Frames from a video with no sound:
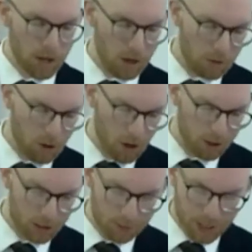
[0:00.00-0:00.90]
Uh,
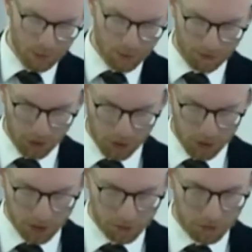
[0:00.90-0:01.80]
on September
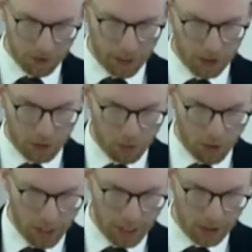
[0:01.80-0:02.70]
1st of uh,
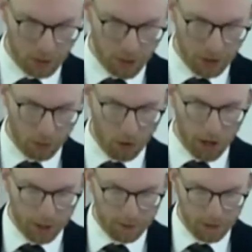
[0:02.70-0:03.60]

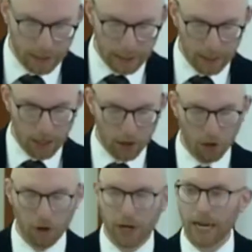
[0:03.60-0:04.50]
2021,
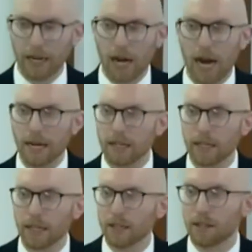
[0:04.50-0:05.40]
Hurricane
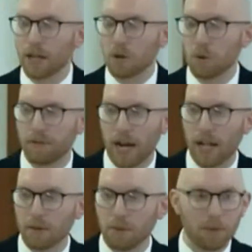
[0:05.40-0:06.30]
Ida hit the Delaware
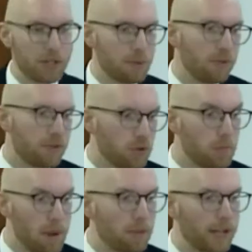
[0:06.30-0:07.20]
Valley. Maybe some of you
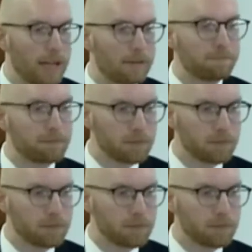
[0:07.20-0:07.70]
remember that.